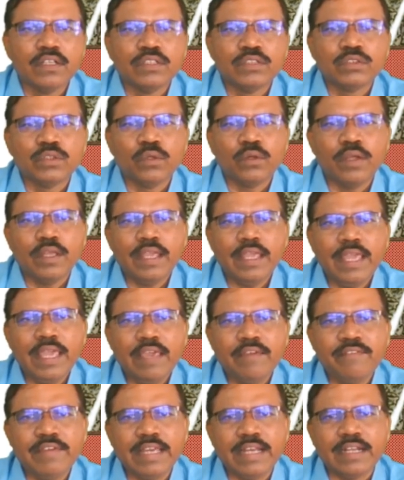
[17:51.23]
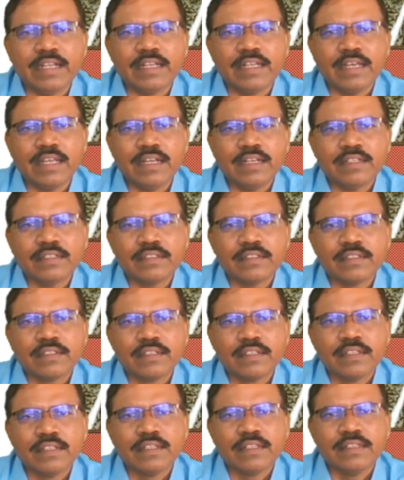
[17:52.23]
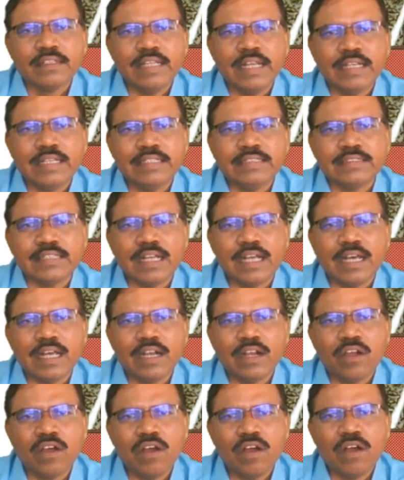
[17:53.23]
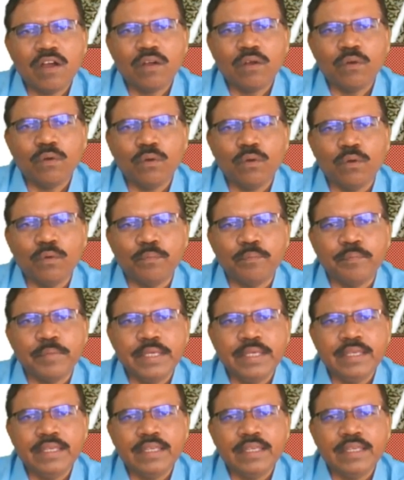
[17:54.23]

So a vector that is along OP,